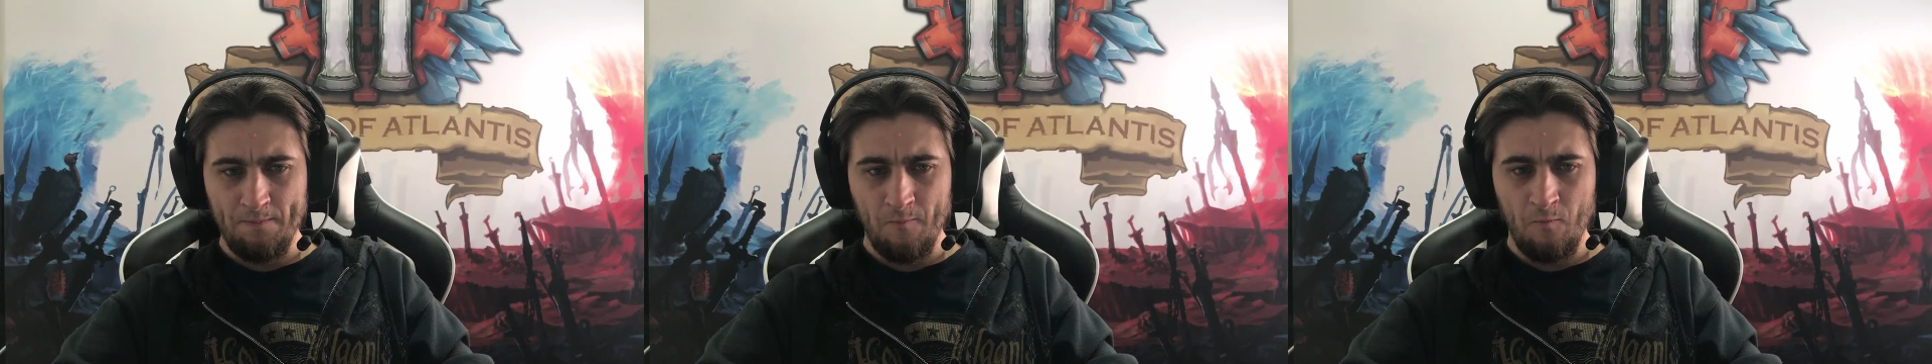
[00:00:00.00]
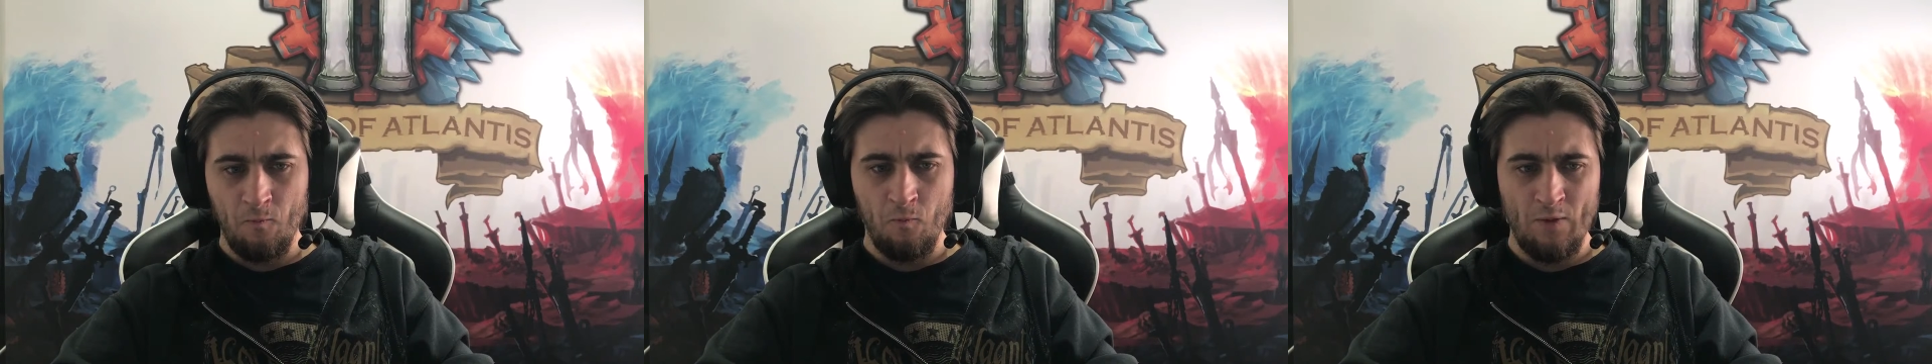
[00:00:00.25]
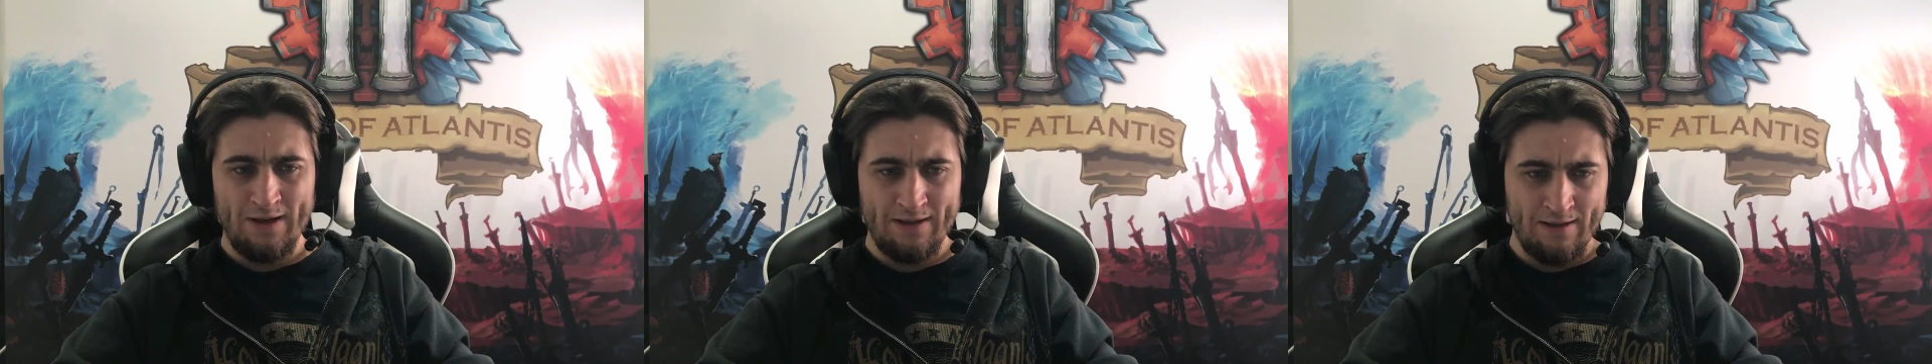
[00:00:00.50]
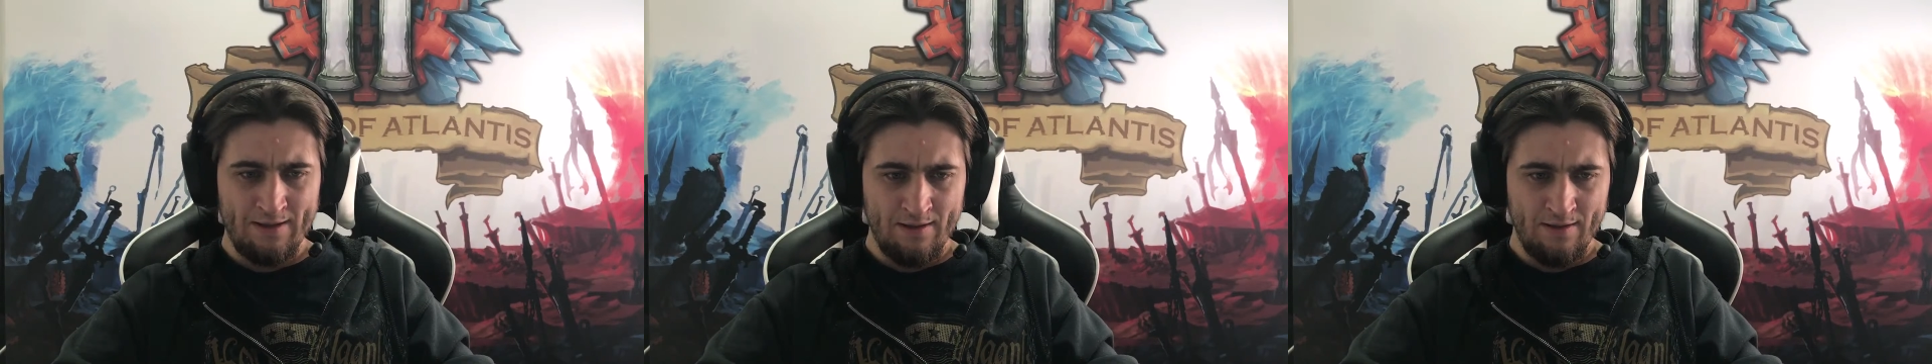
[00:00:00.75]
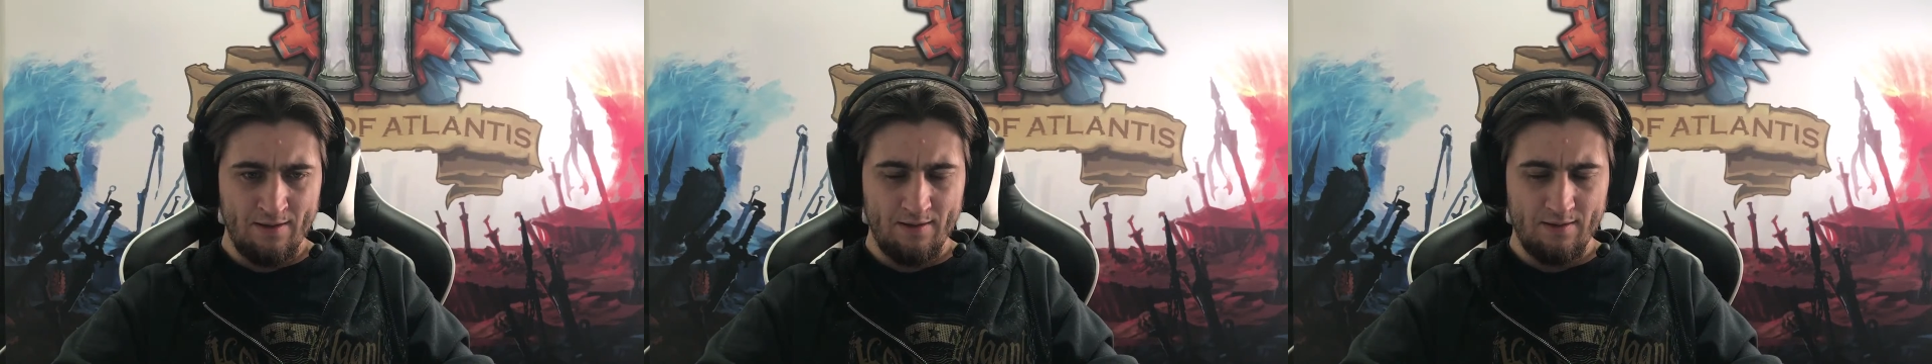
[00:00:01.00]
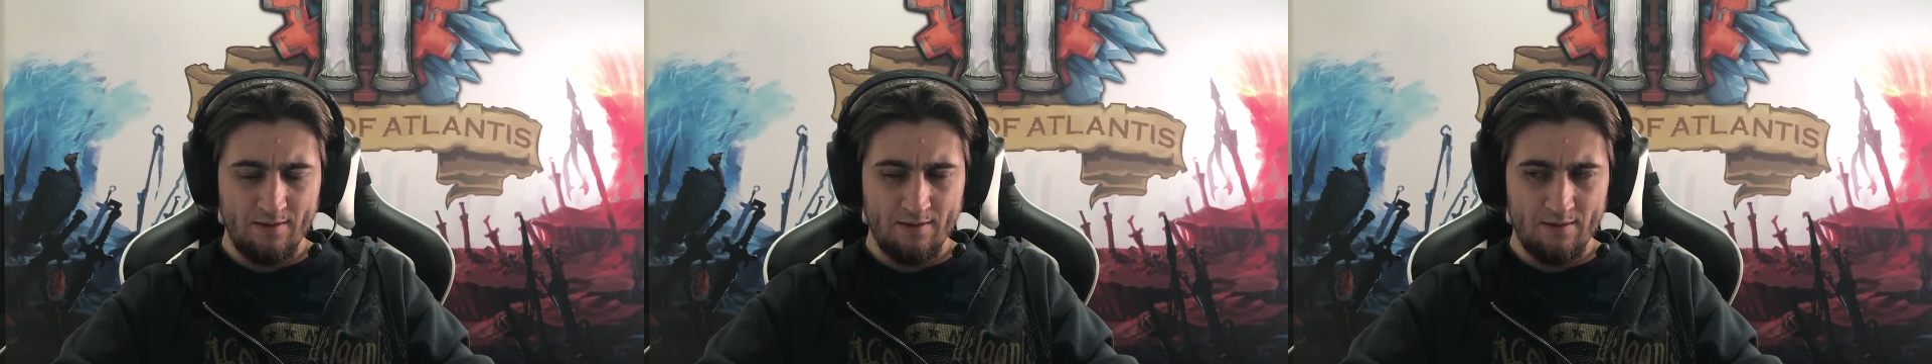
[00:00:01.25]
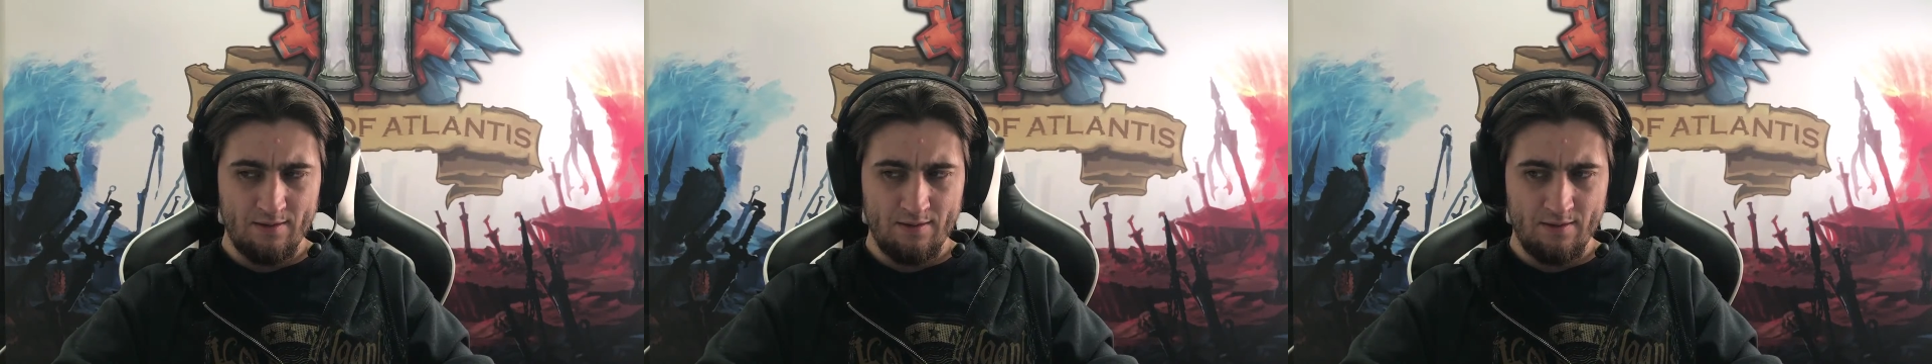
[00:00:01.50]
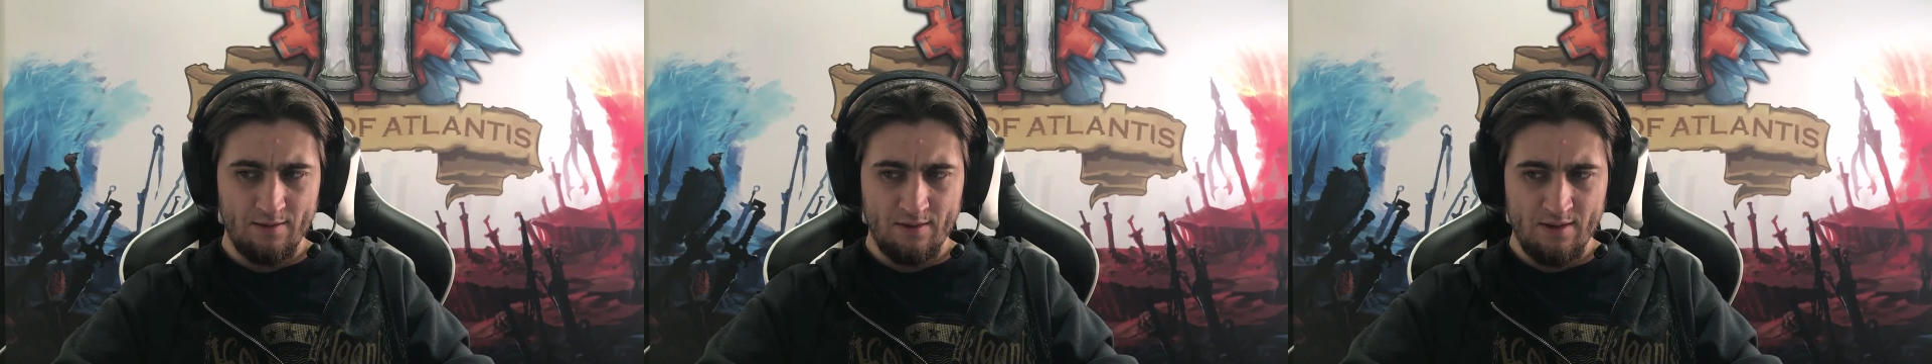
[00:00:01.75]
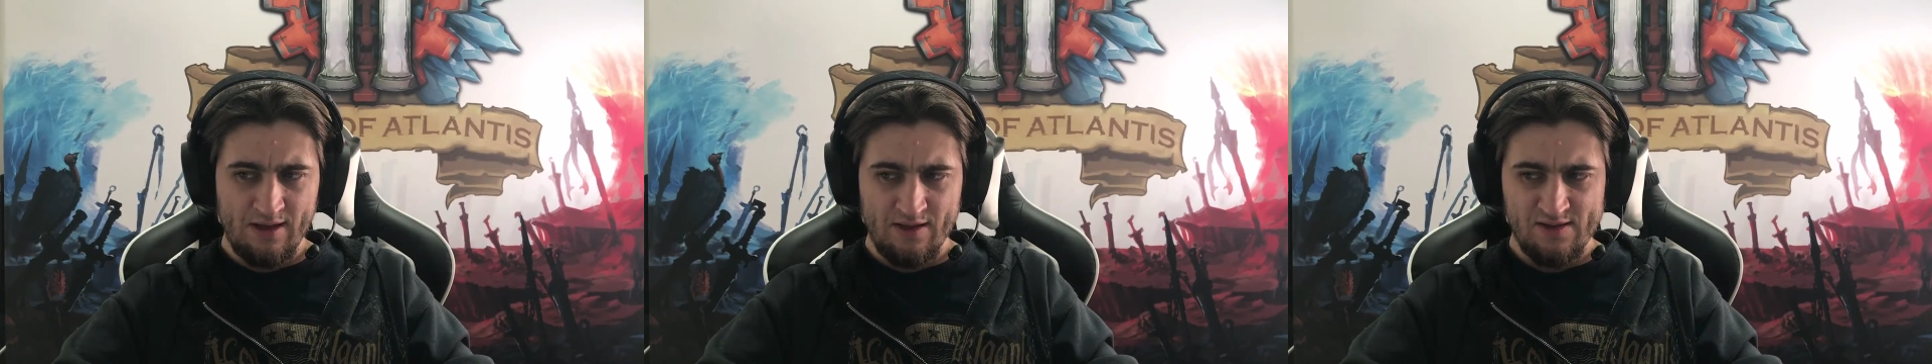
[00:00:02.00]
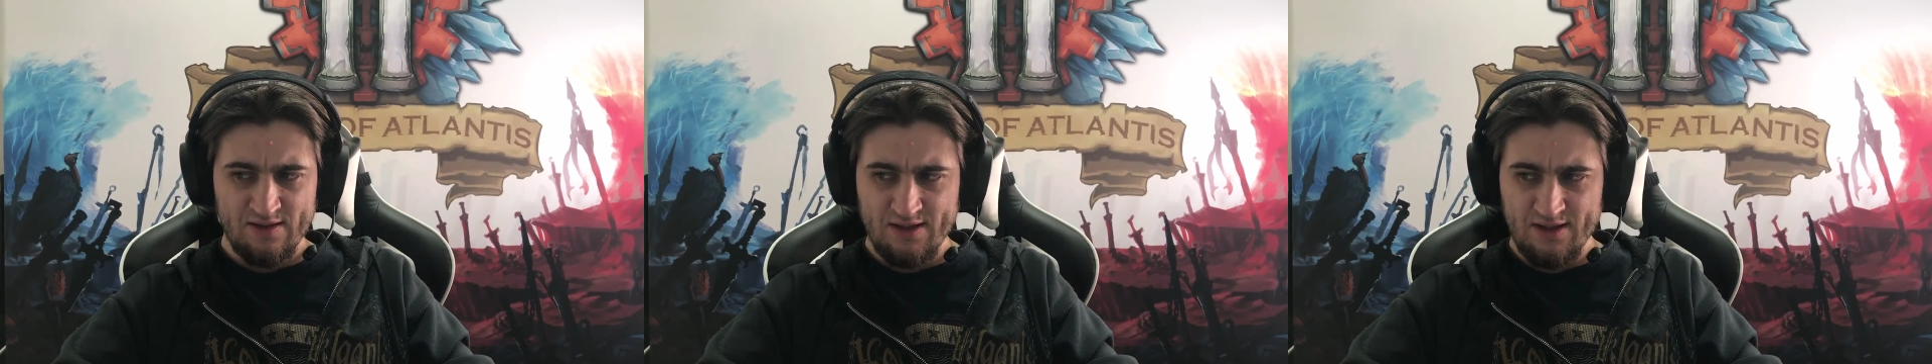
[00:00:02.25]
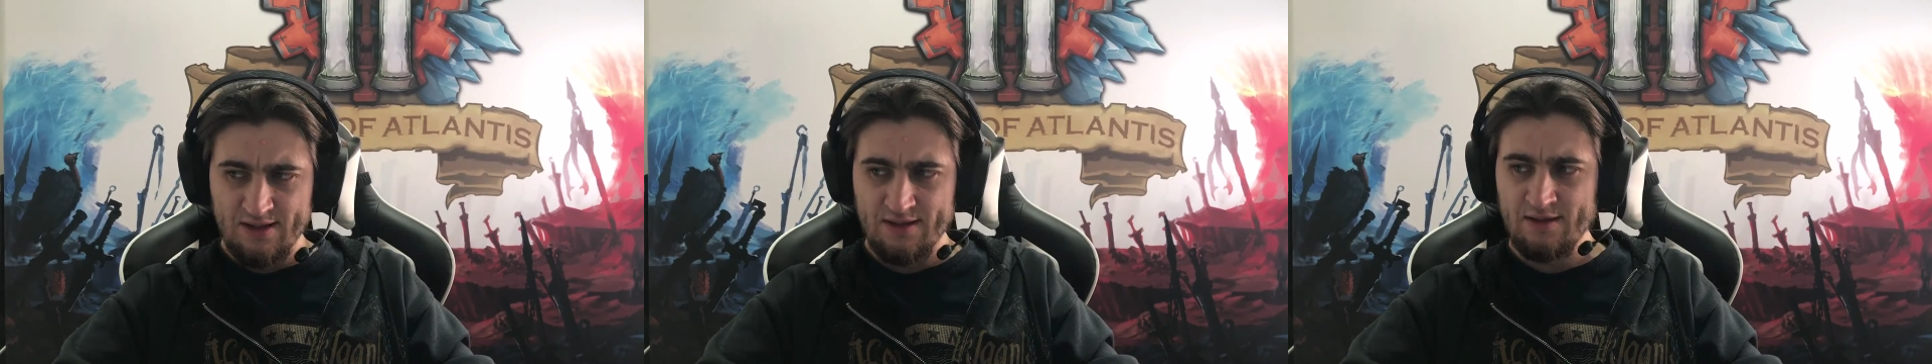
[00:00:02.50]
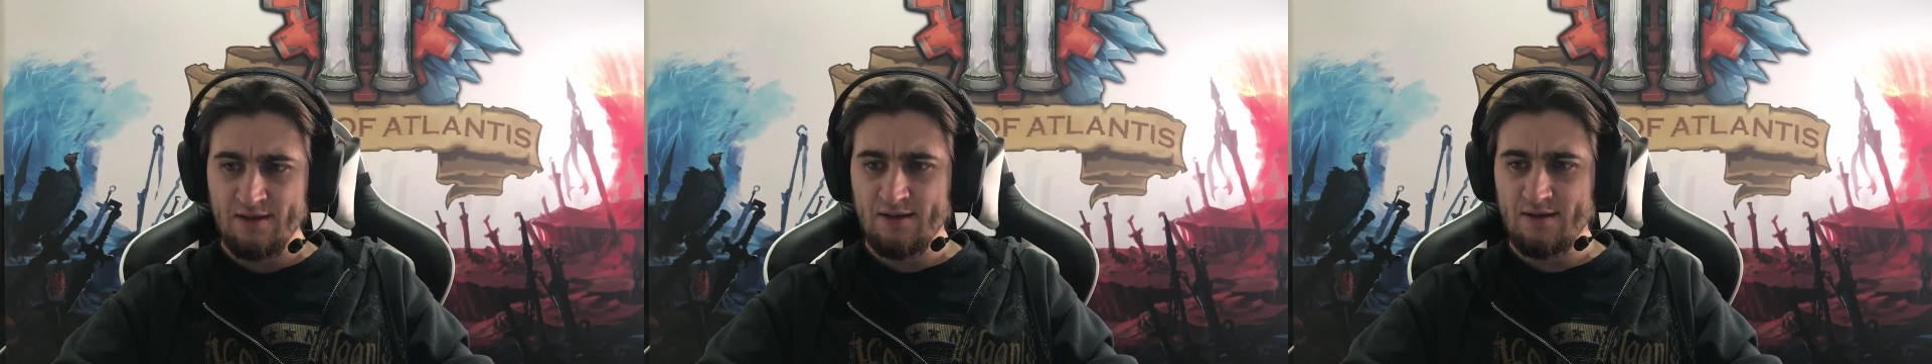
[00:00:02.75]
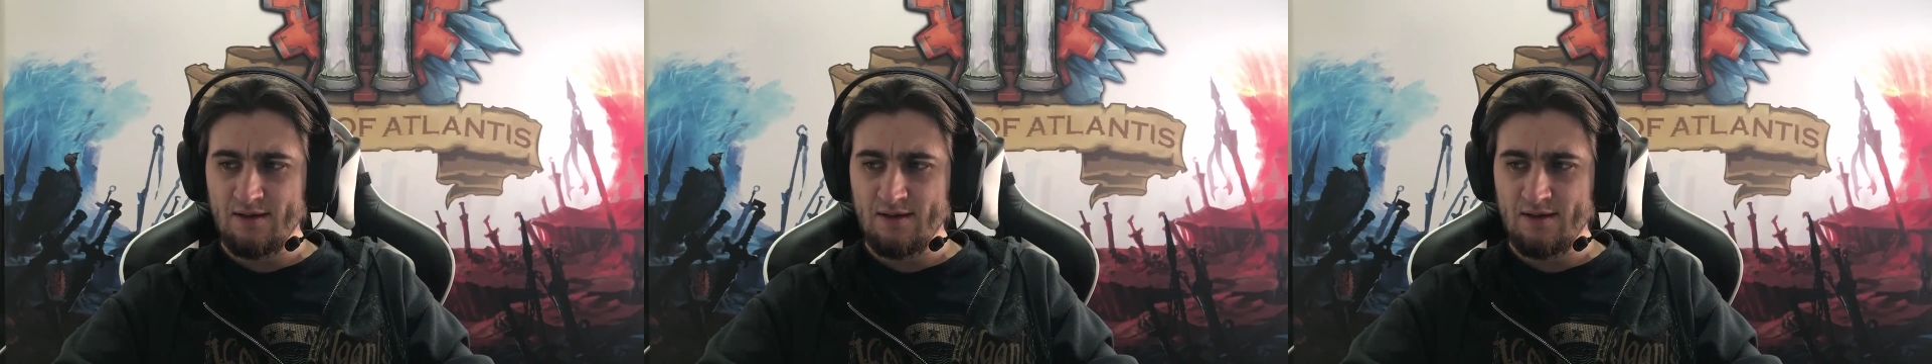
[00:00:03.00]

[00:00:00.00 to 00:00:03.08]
When that is done,